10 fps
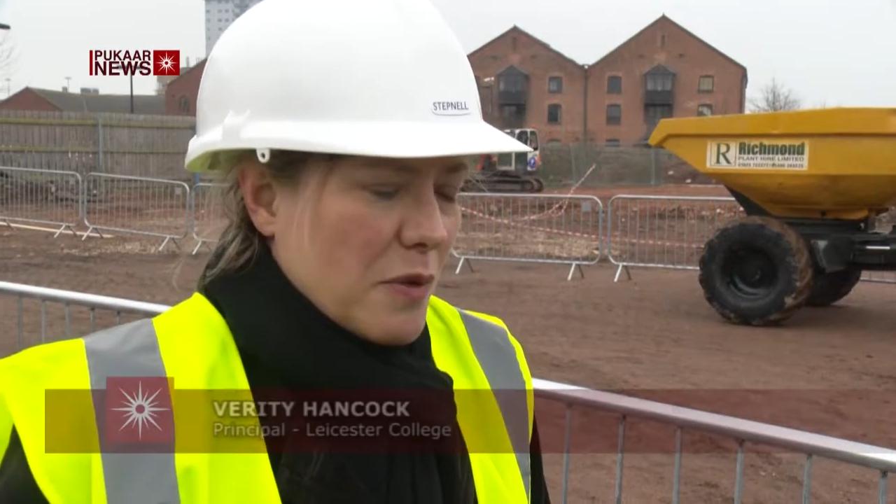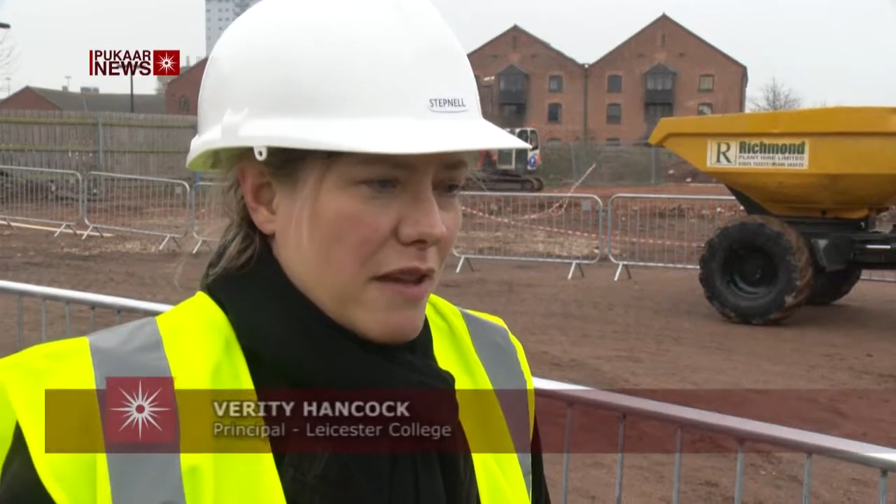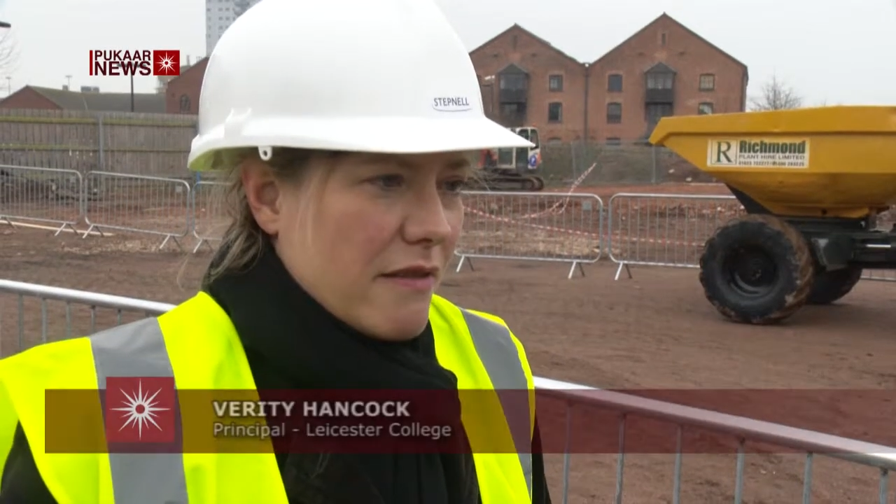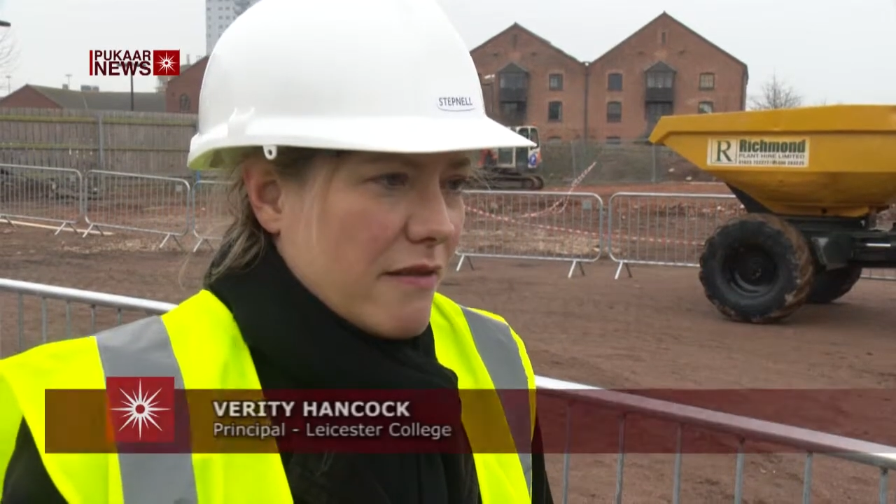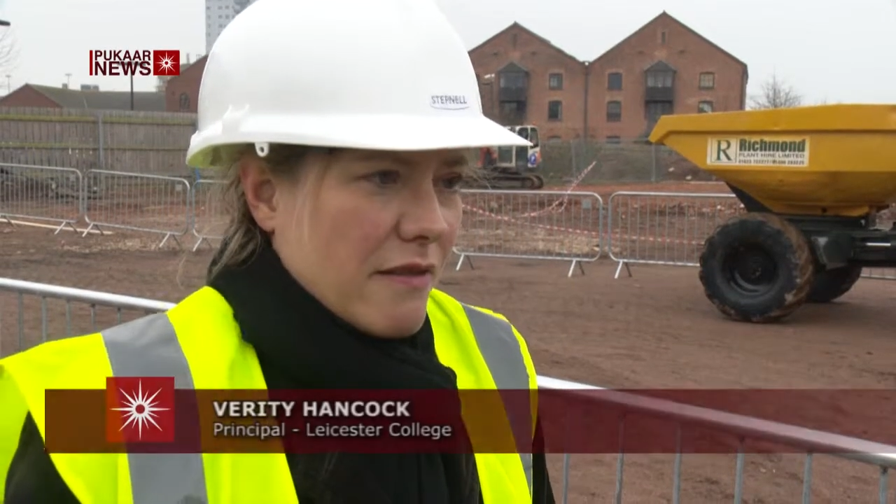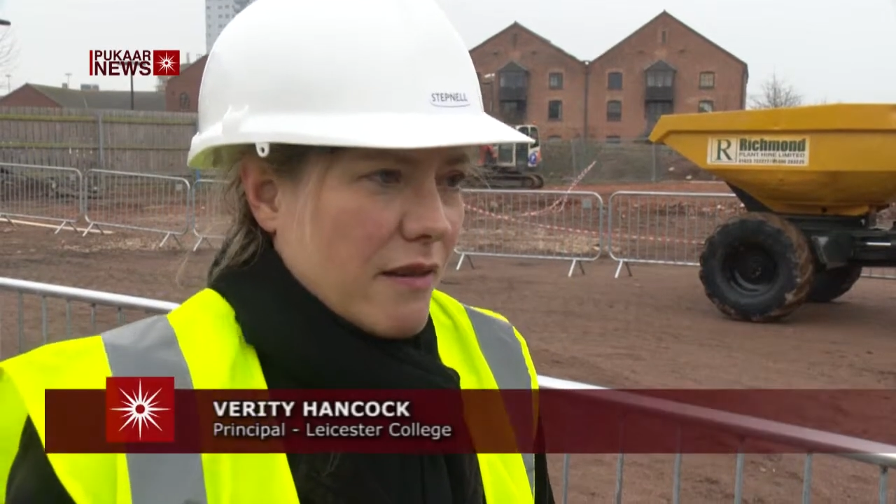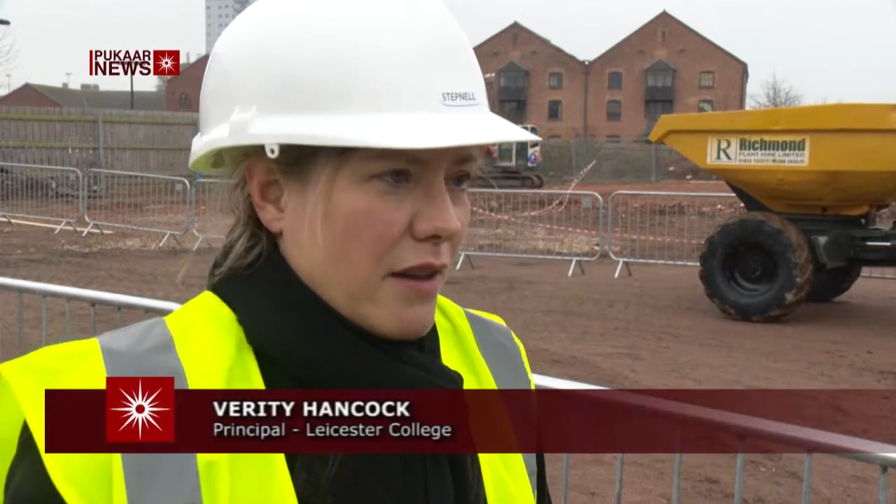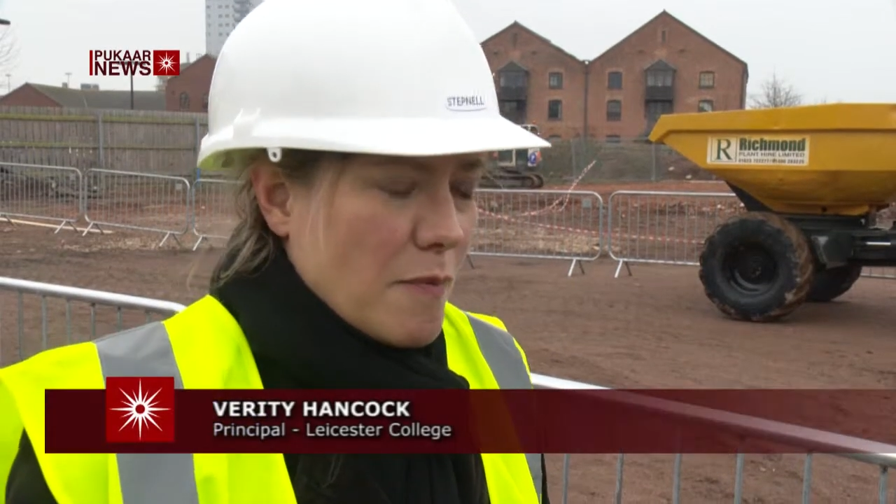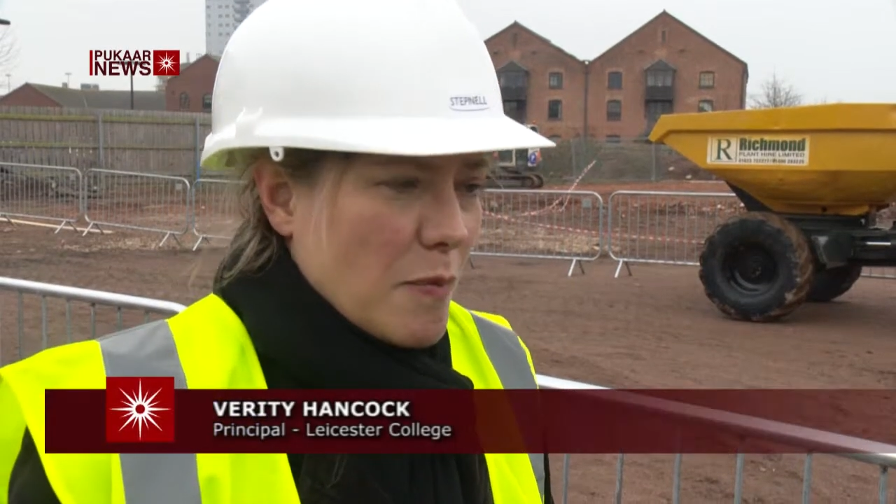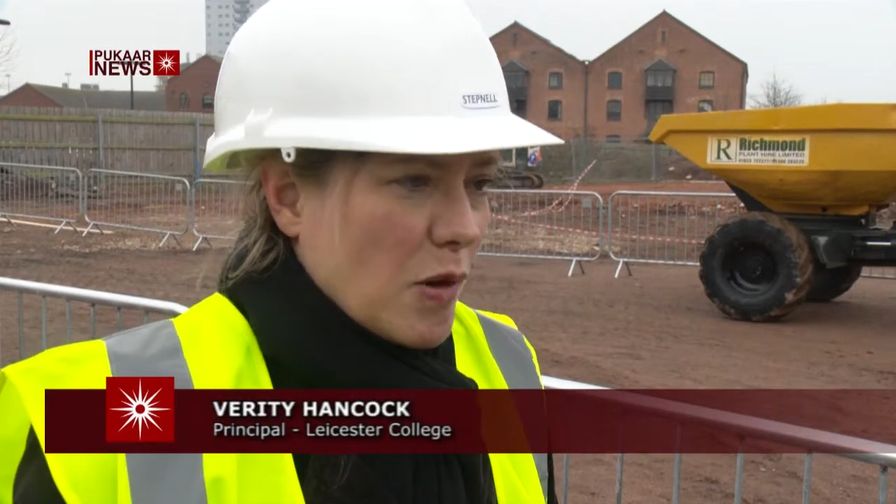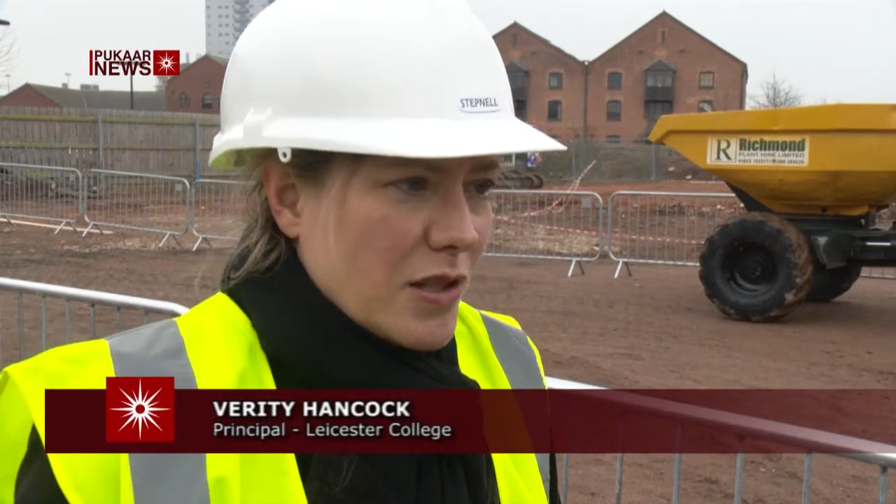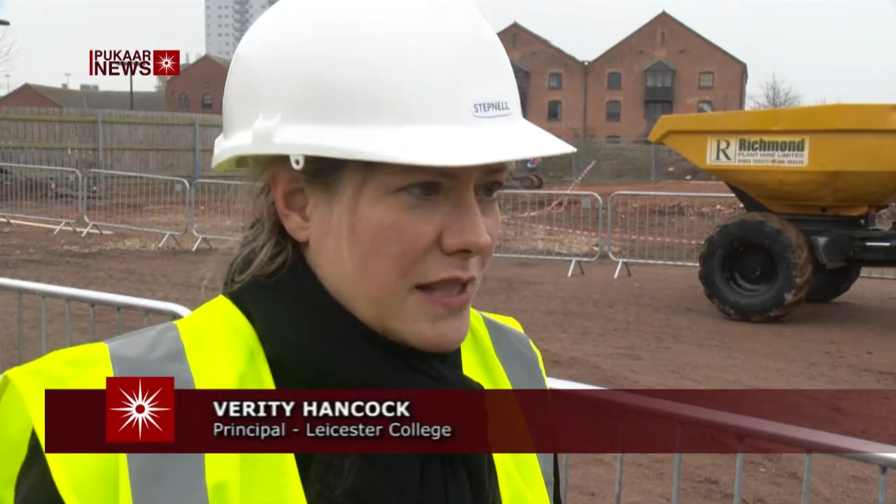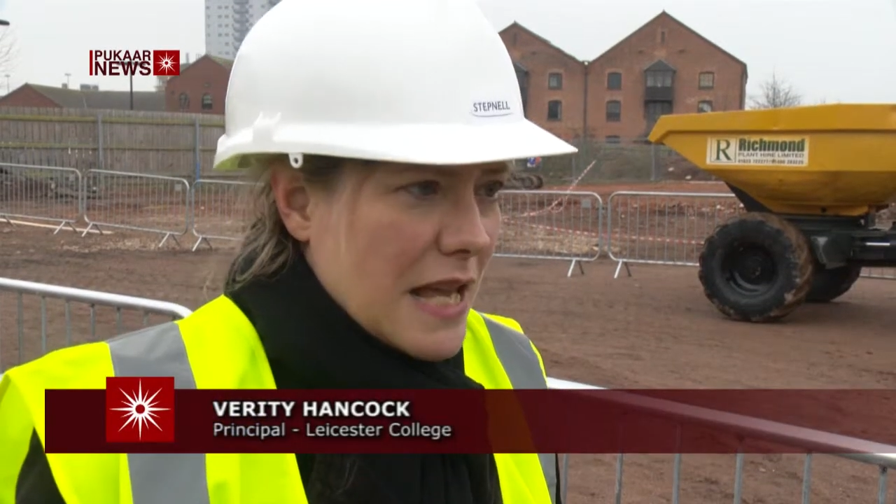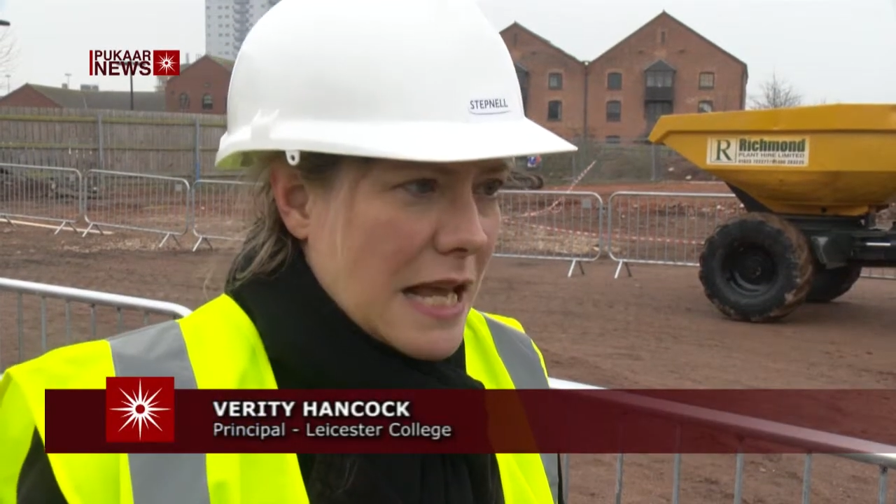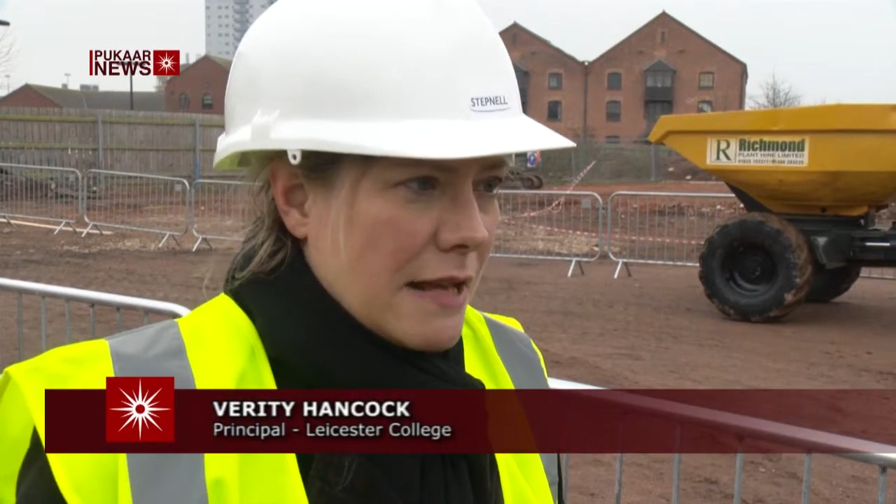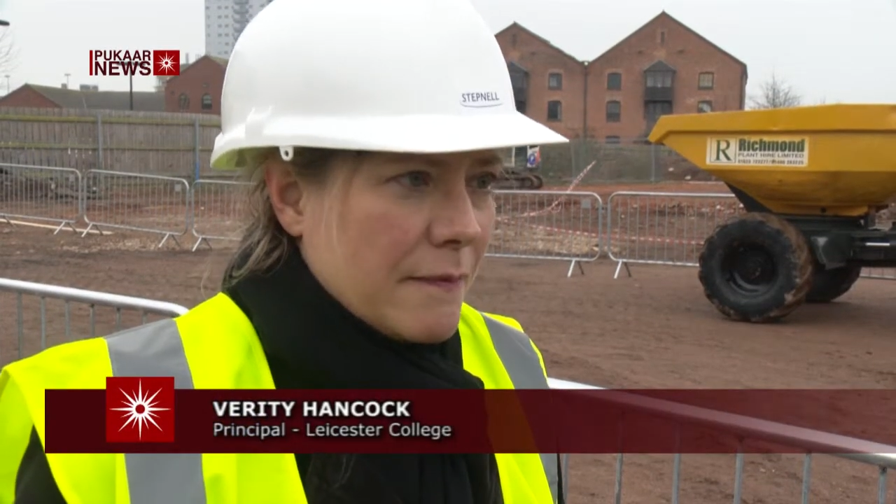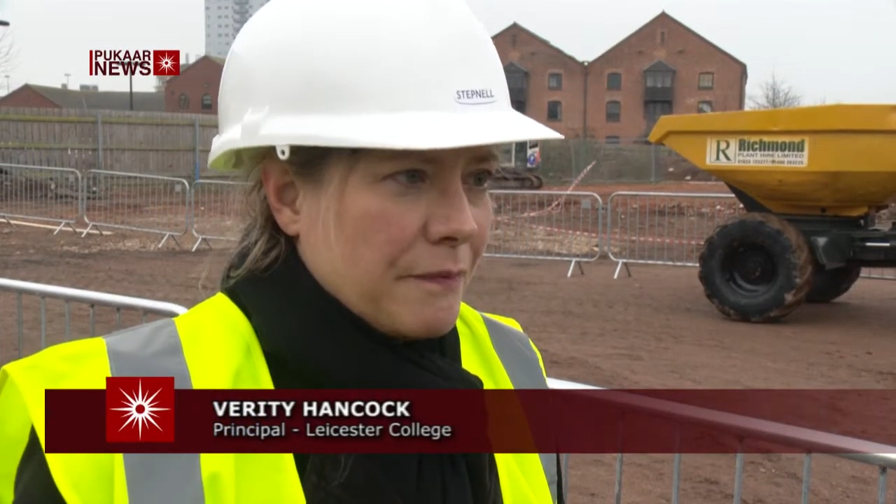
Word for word: with government policy,